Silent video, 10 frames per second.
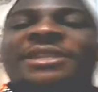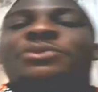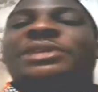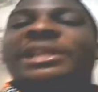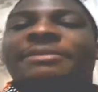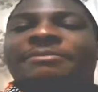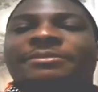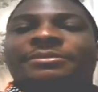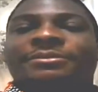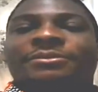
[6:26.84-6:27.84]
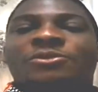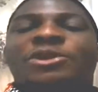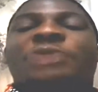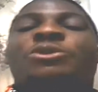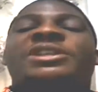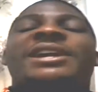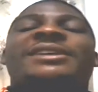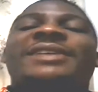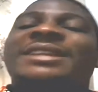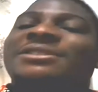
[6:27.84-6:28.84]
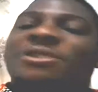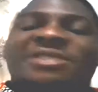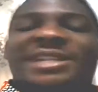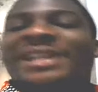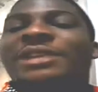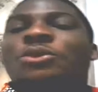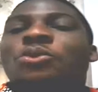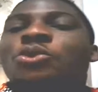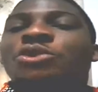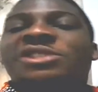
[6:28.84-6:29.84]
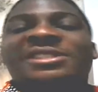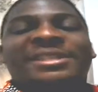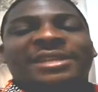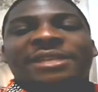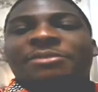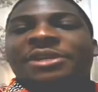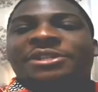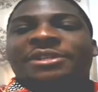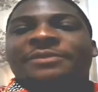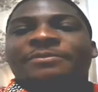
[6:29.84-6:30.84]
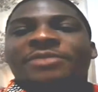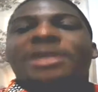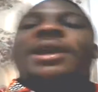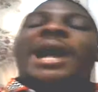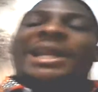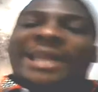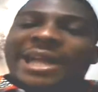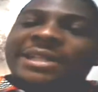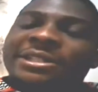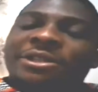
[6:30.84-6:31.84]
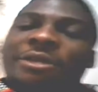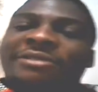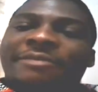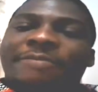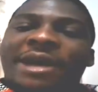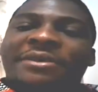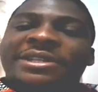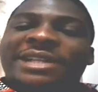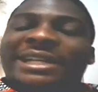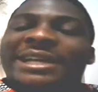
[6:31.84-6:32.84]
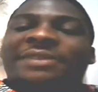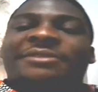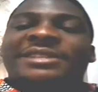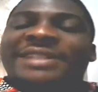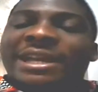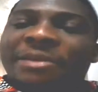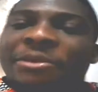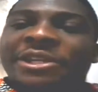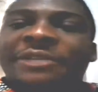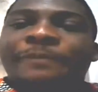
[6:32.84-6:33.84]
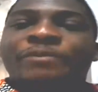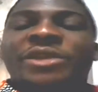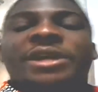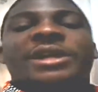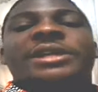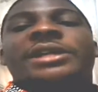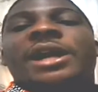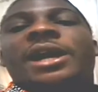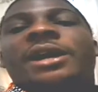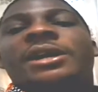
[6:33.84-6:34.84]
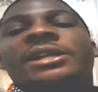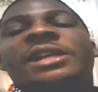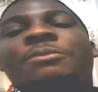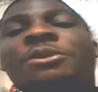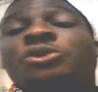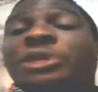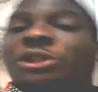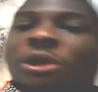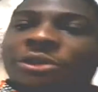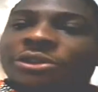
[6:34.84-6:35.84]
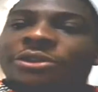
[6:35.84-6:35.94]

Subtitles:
with him. So it was a great success and a huge celebration. At the end of the marriage, at the end of the ceremony, they both returned